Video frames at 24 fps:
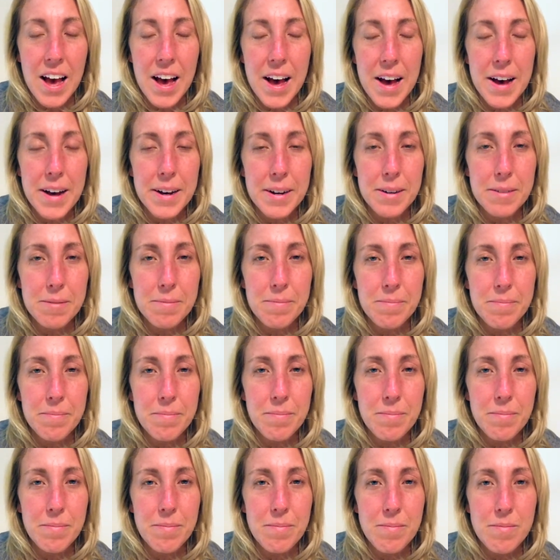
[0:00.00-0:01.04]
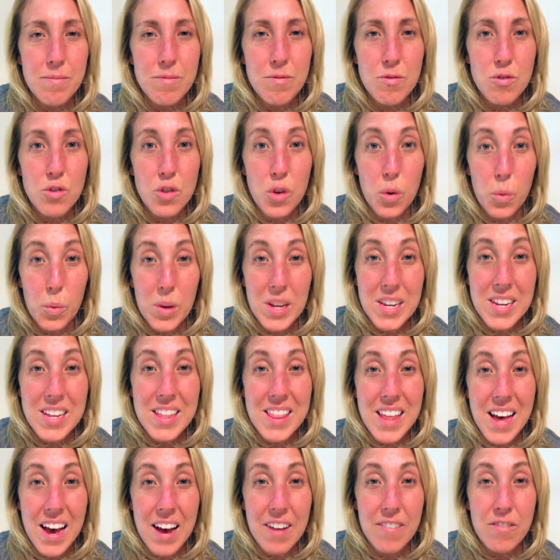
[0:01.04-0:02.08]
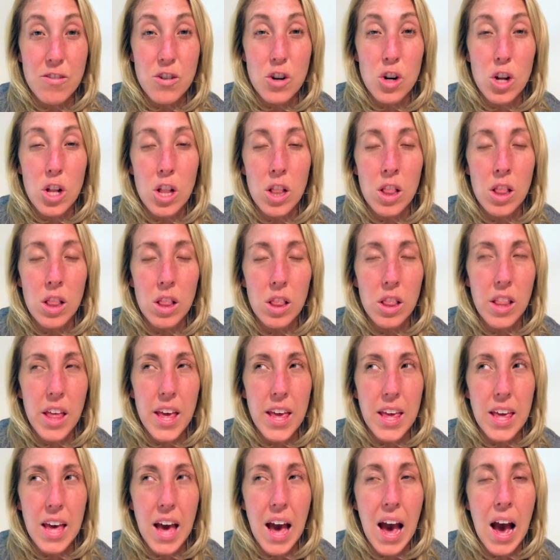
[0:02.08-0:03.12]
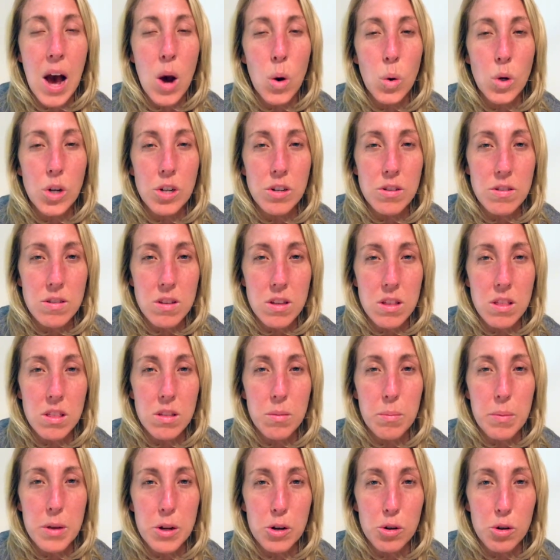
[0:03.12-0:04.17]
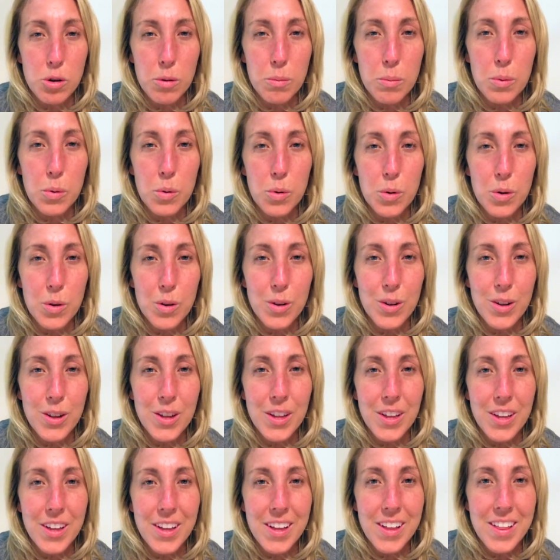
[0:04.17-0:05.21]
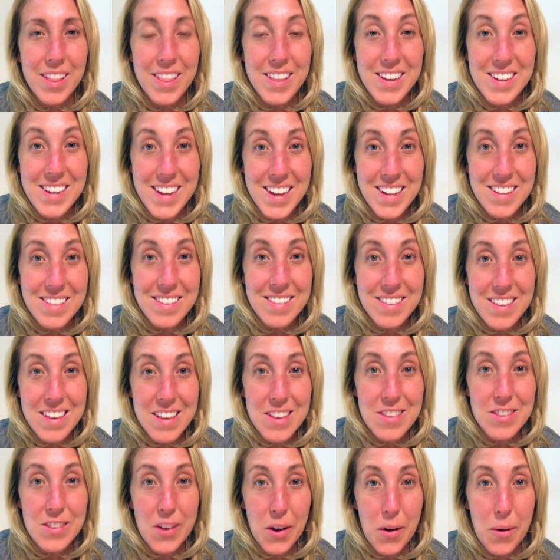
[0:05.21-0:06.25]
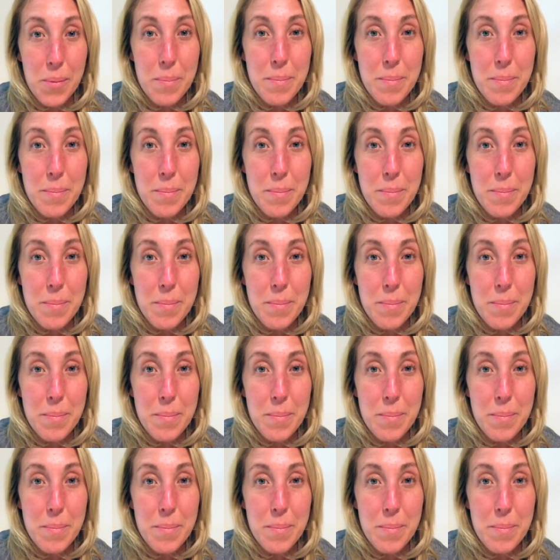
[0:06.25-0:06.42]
Um, so we did that for like hours in the mineral pool, the Dead Sea salt